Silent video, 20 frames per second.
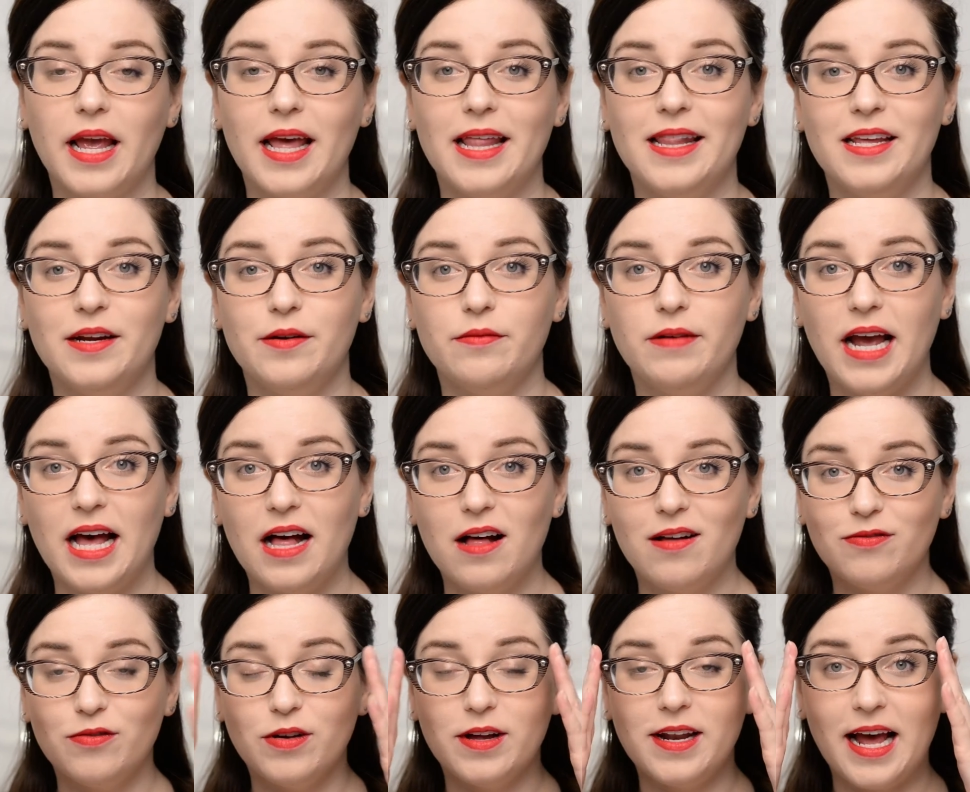And there we
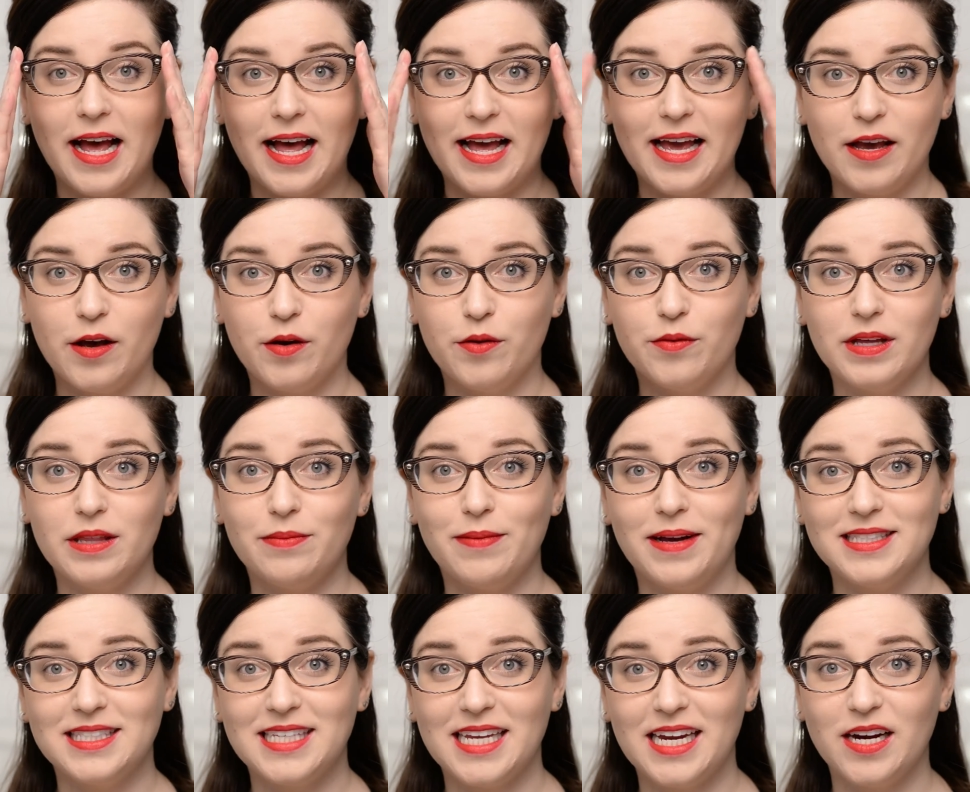have one eye with
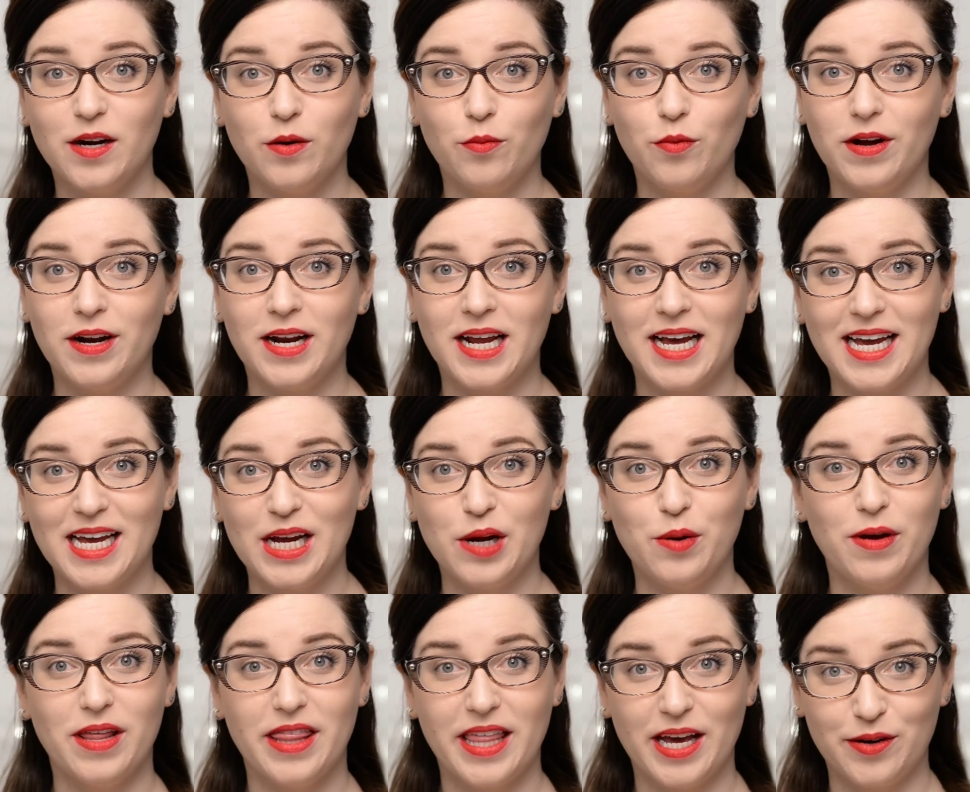mascara, one eye
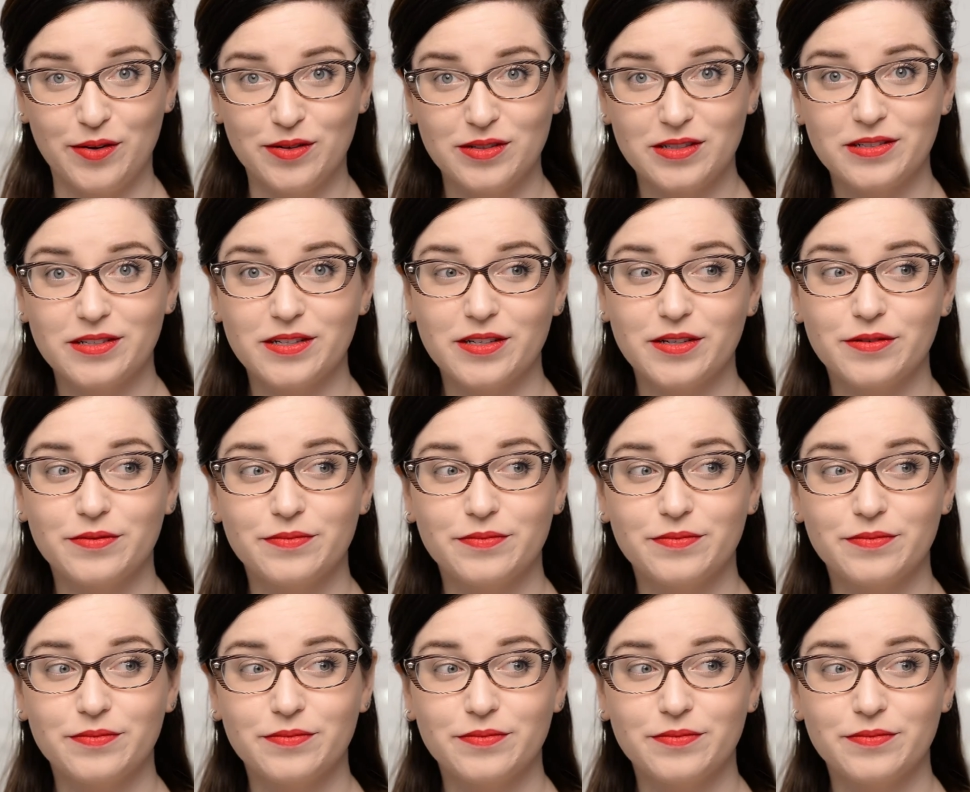without.